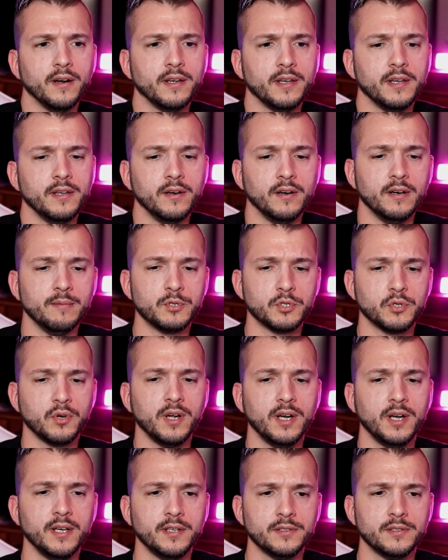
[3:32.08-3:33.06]
I'm
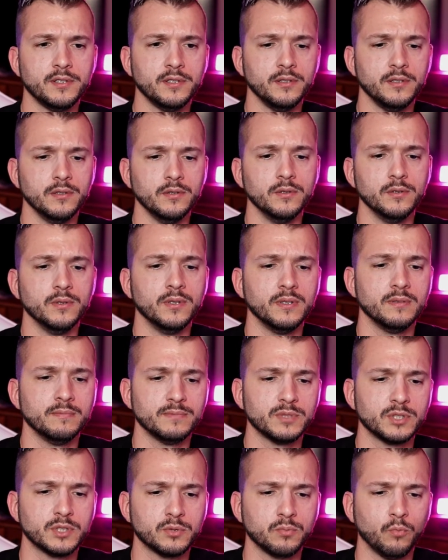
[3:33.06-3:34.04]
trying to
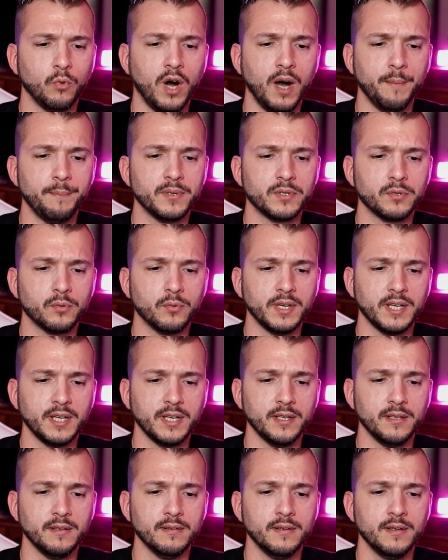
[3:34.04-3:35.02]
swap
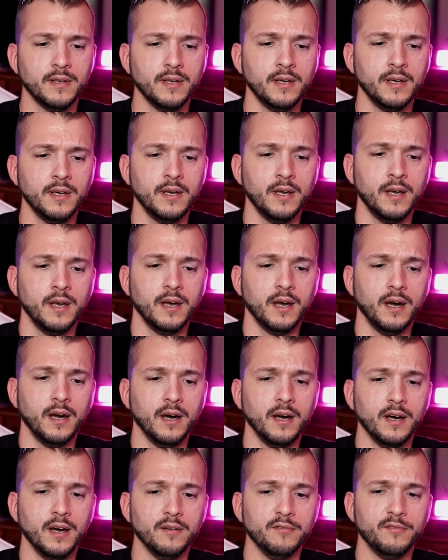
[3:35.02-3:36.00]
between
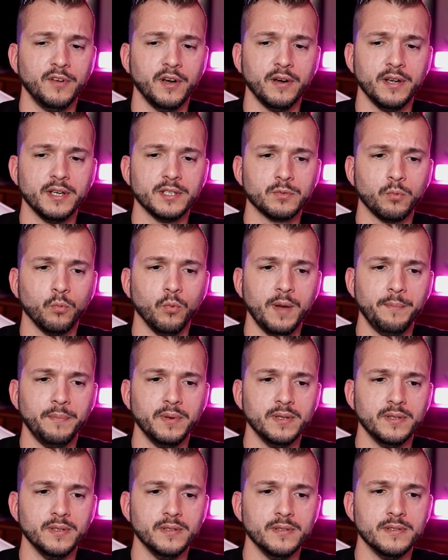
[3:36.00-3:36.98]
various
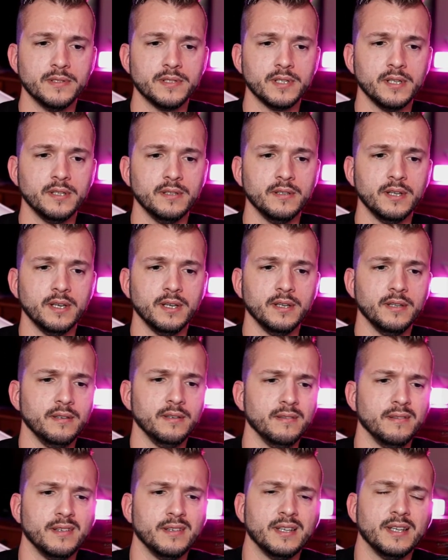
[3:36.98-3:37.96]
weapons
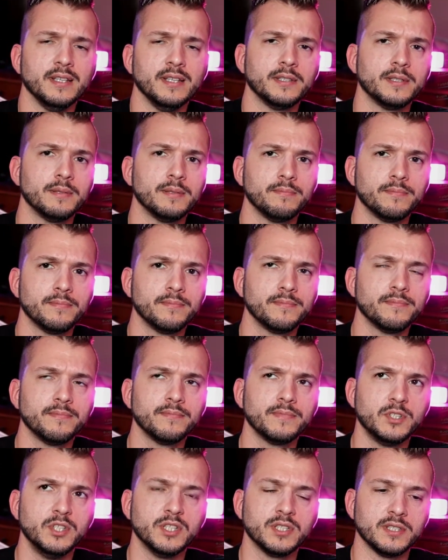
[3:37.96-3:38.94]
and it
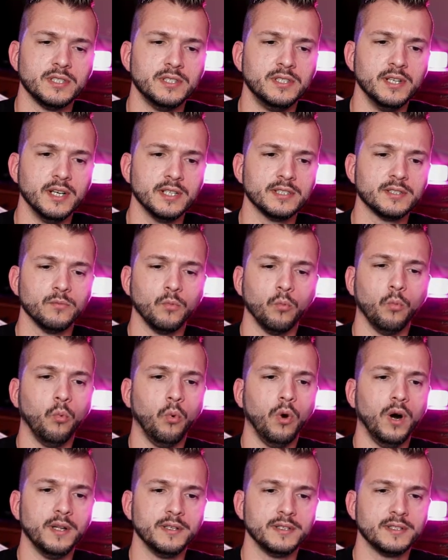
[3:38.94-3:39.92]
just doesn't
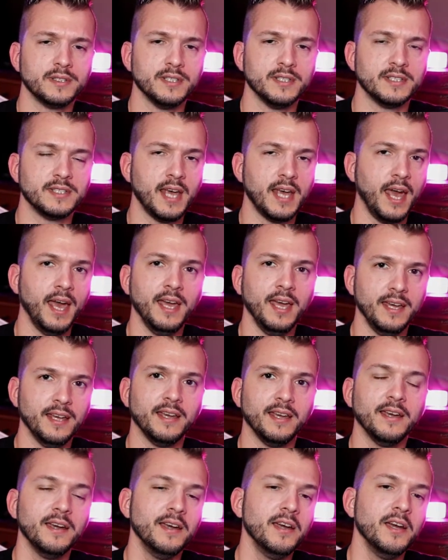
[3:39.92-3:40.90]
want to
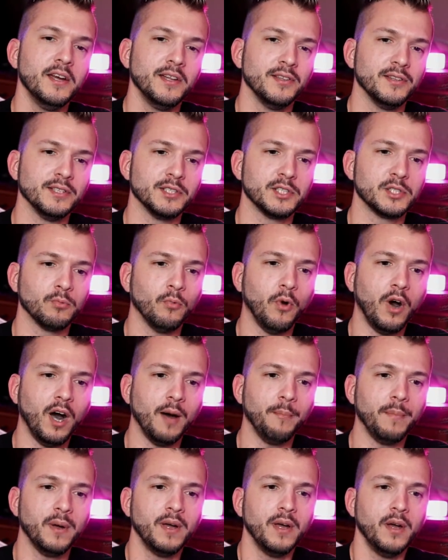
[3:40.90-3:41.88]
take the
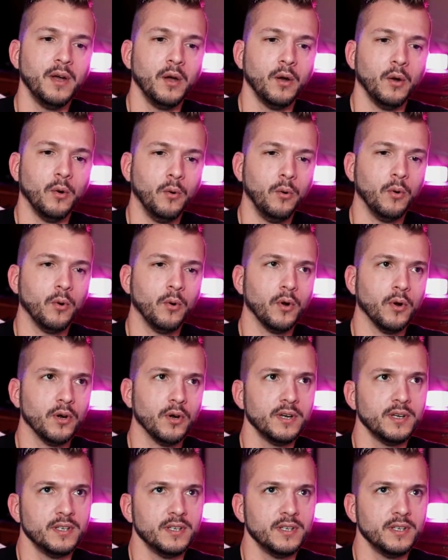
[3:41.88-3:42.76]
swap. Or,